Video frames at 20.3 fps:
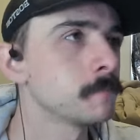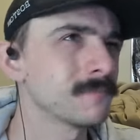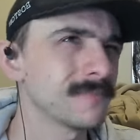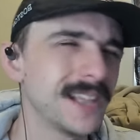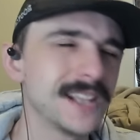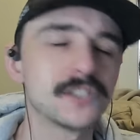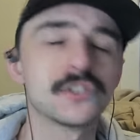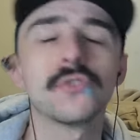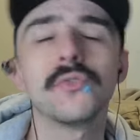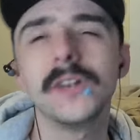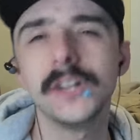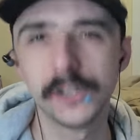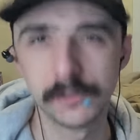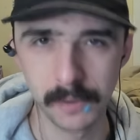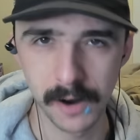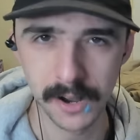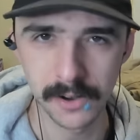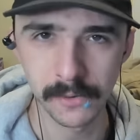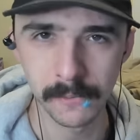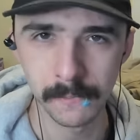That's cringe,
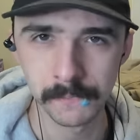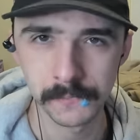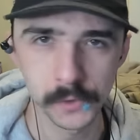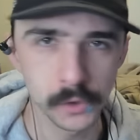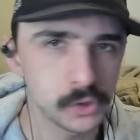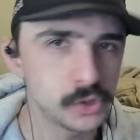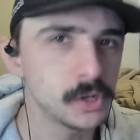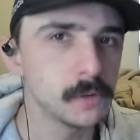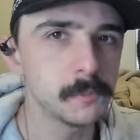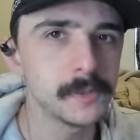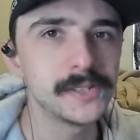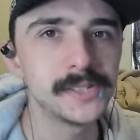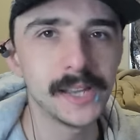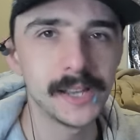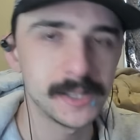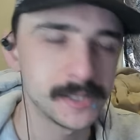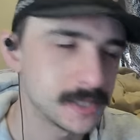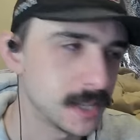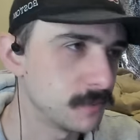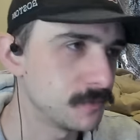bro. You should be
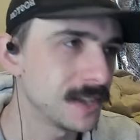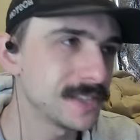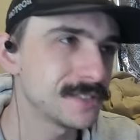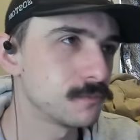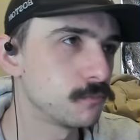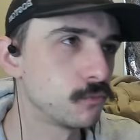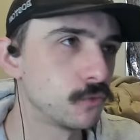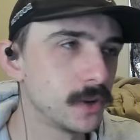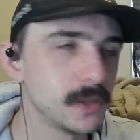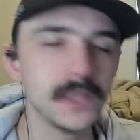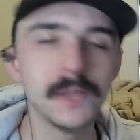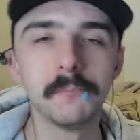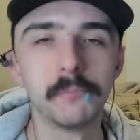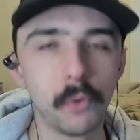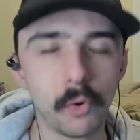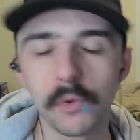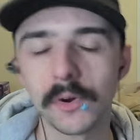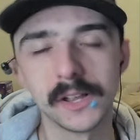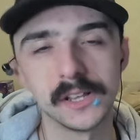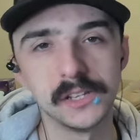saying stuff. That's really
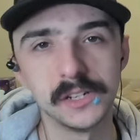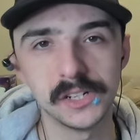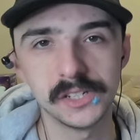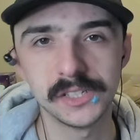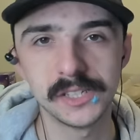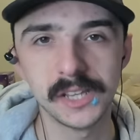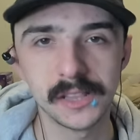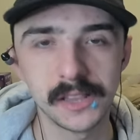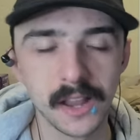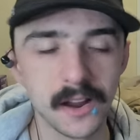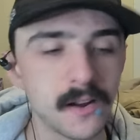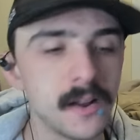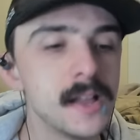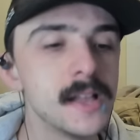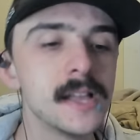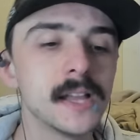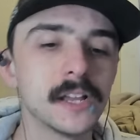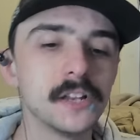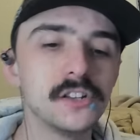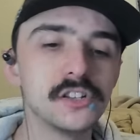boring to just sit there.
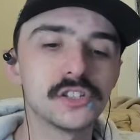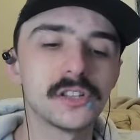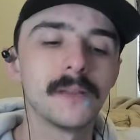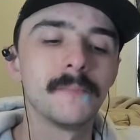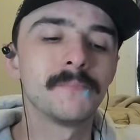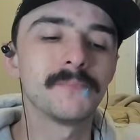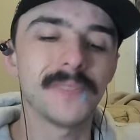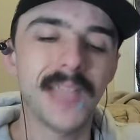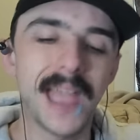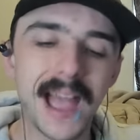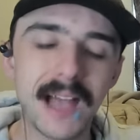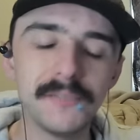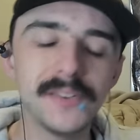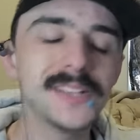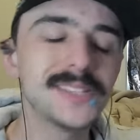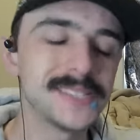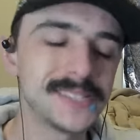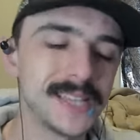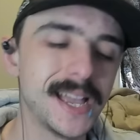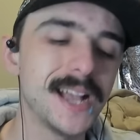Can you just having
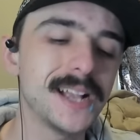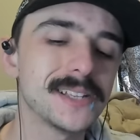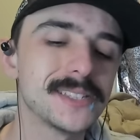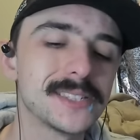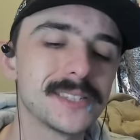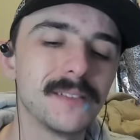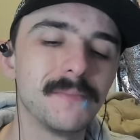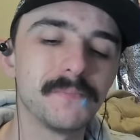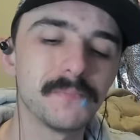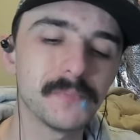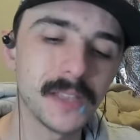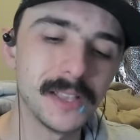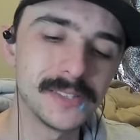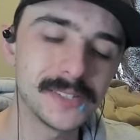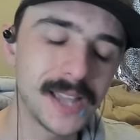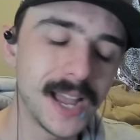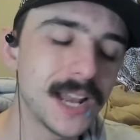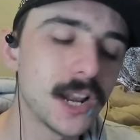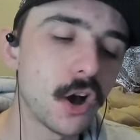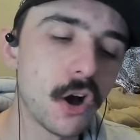sex is
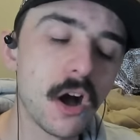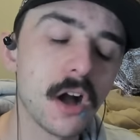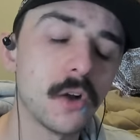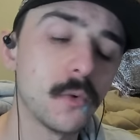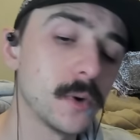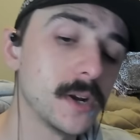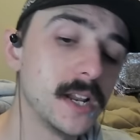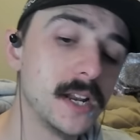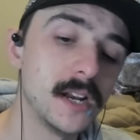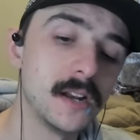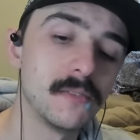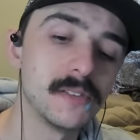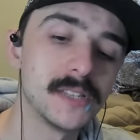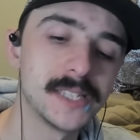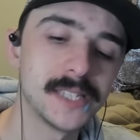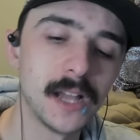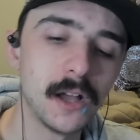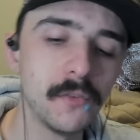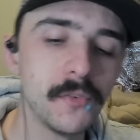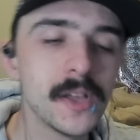kind of awkward in and of
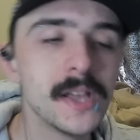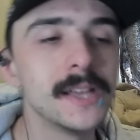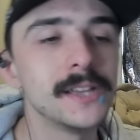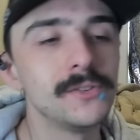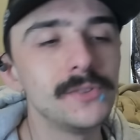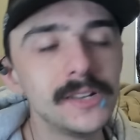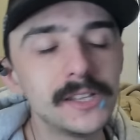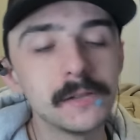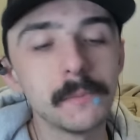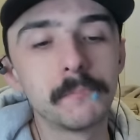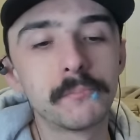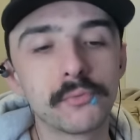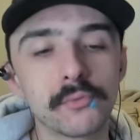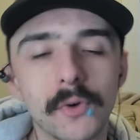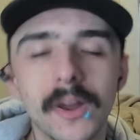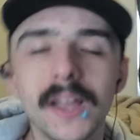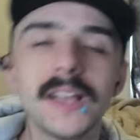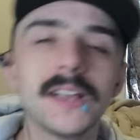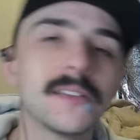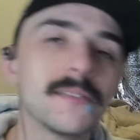itself. You need to
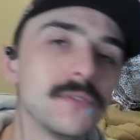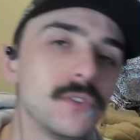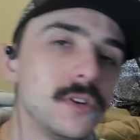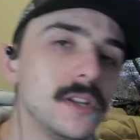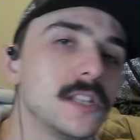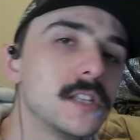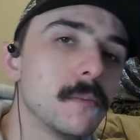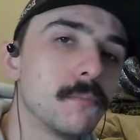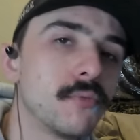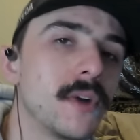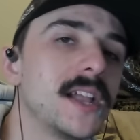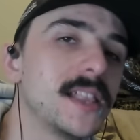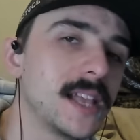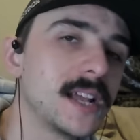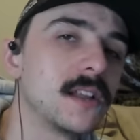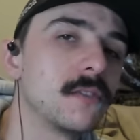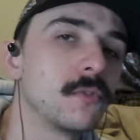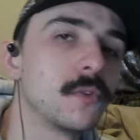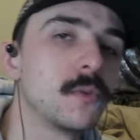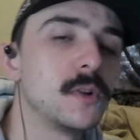break you need to break
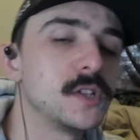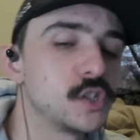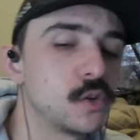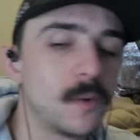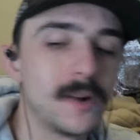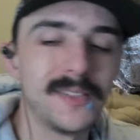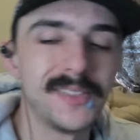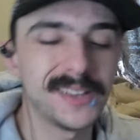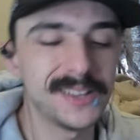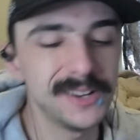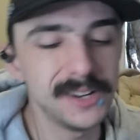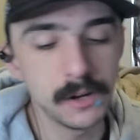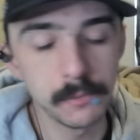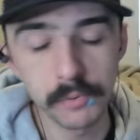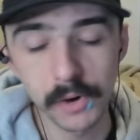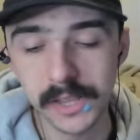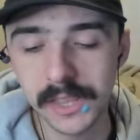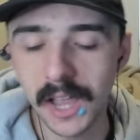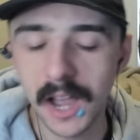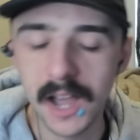that every once in a while. Like you need to
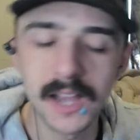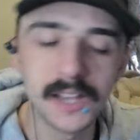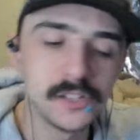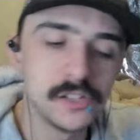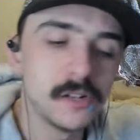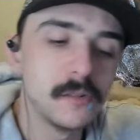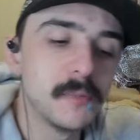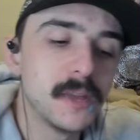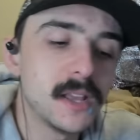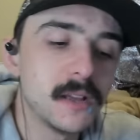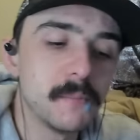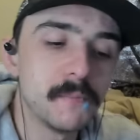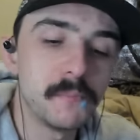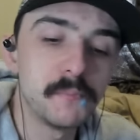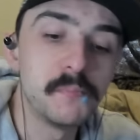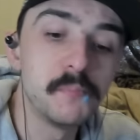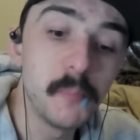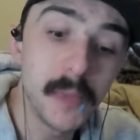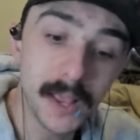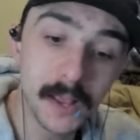break the ice, you need to make it
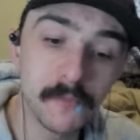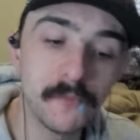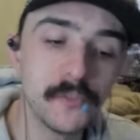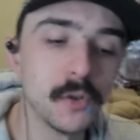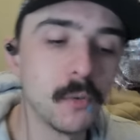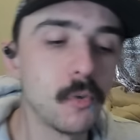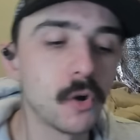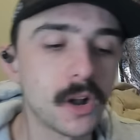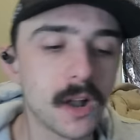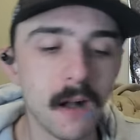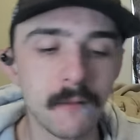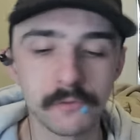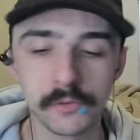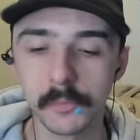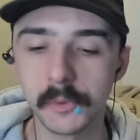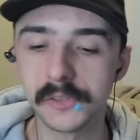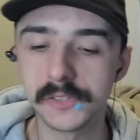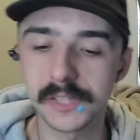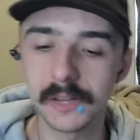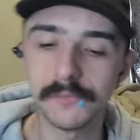make it feel more
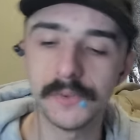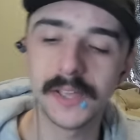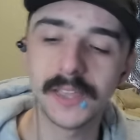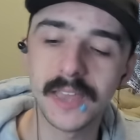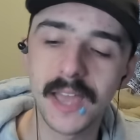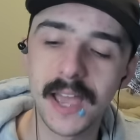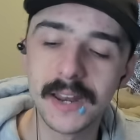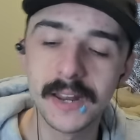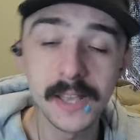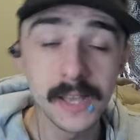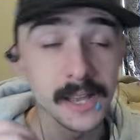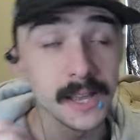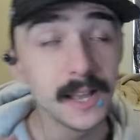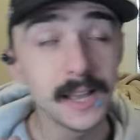comfortable and stuff like that.